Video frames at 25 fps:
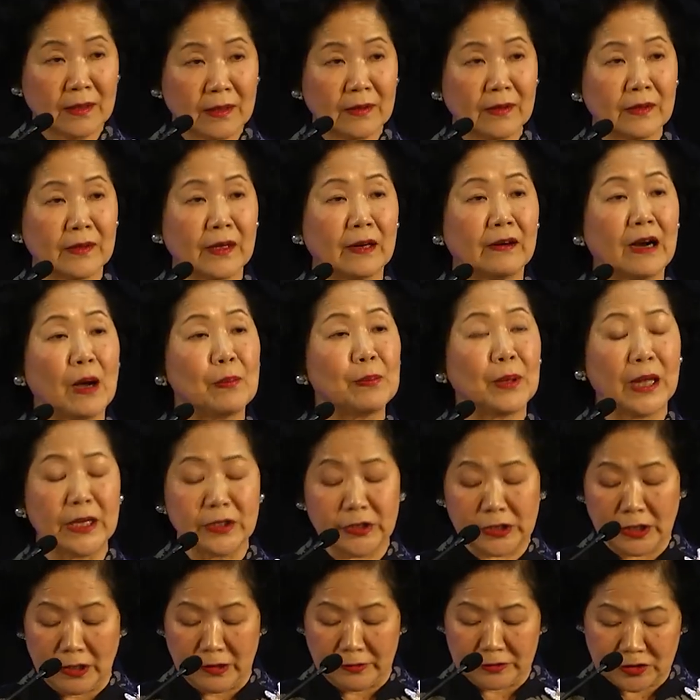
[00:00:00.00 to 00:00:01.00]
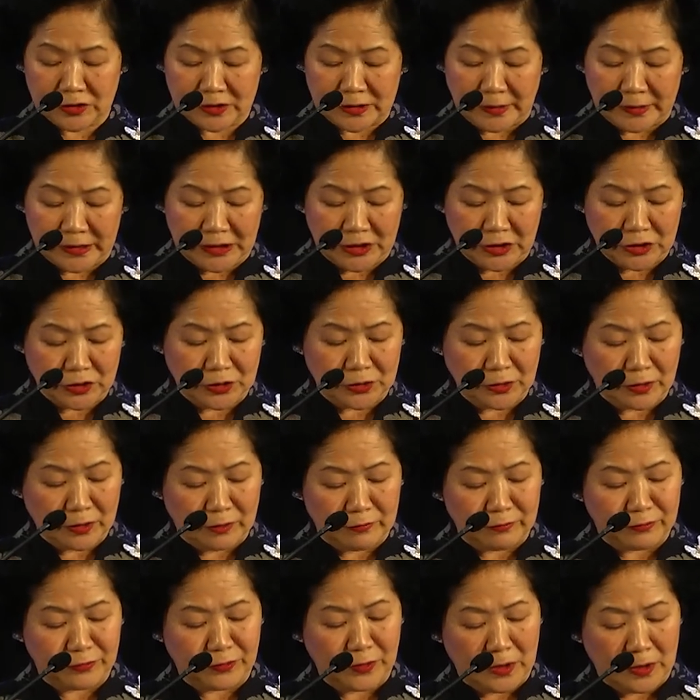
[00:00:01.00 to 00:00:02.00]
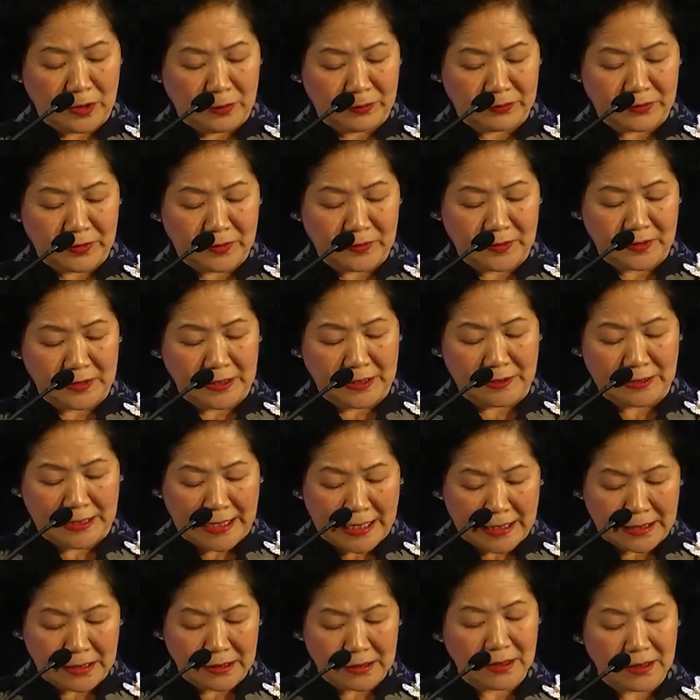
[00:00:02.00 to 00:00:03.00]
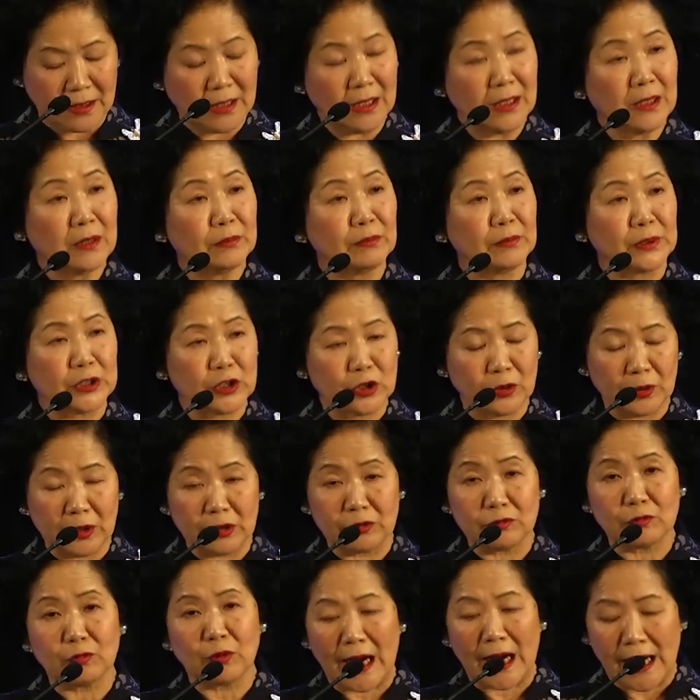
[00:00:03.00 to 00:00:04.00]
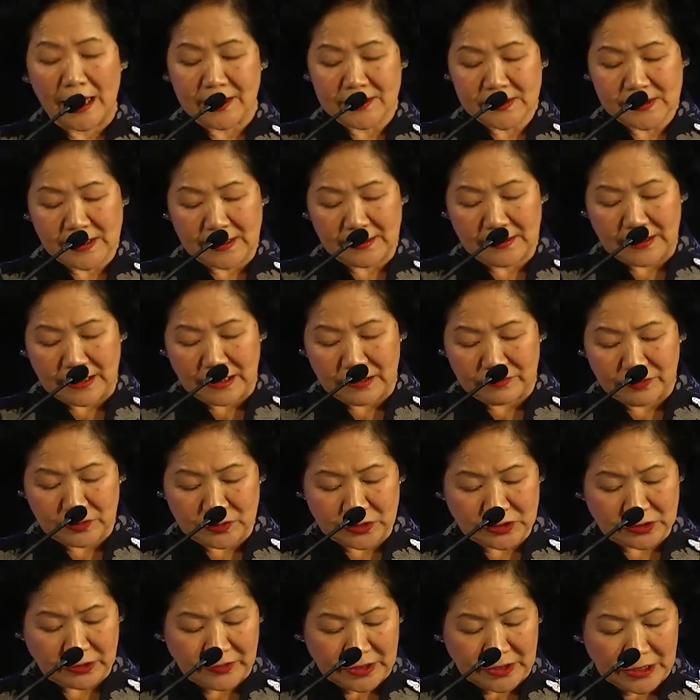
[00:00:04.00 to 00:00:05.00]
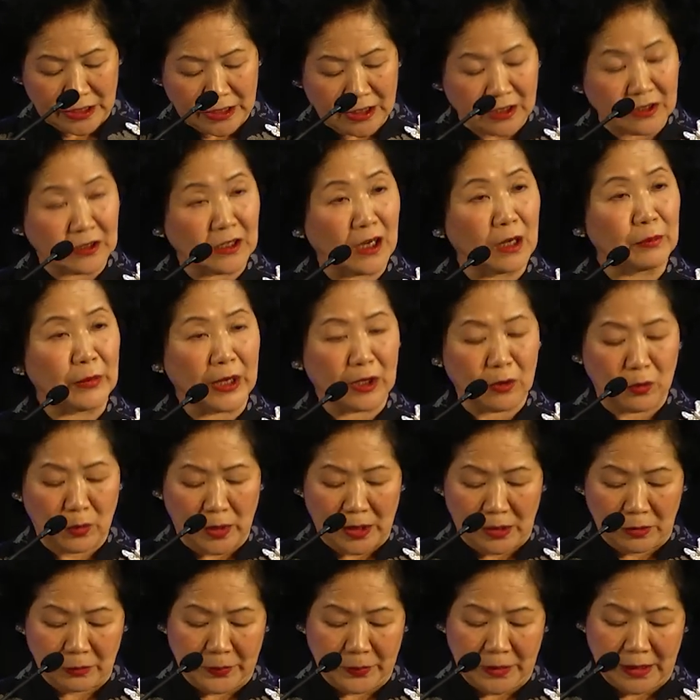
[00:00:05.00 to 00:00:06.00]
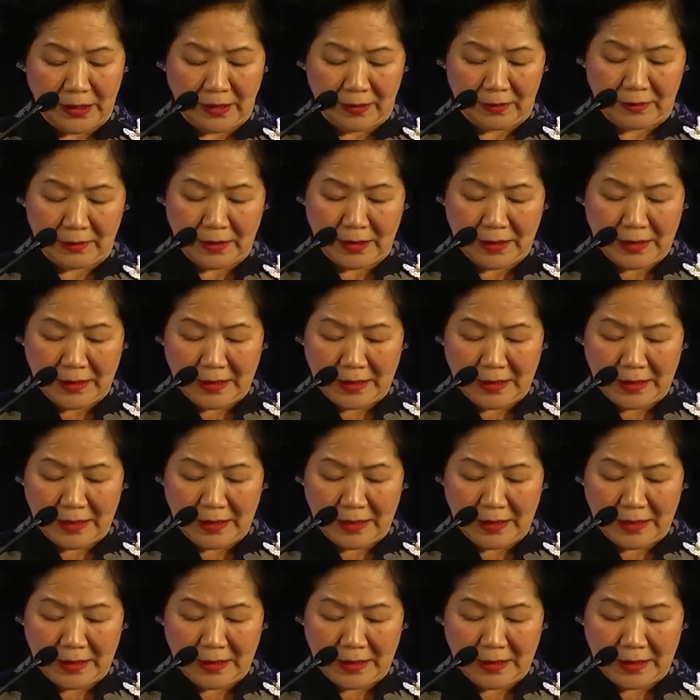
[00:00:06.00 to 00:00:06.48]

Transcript: There are plenty of studies to confirm the link between rising levels of economic well-being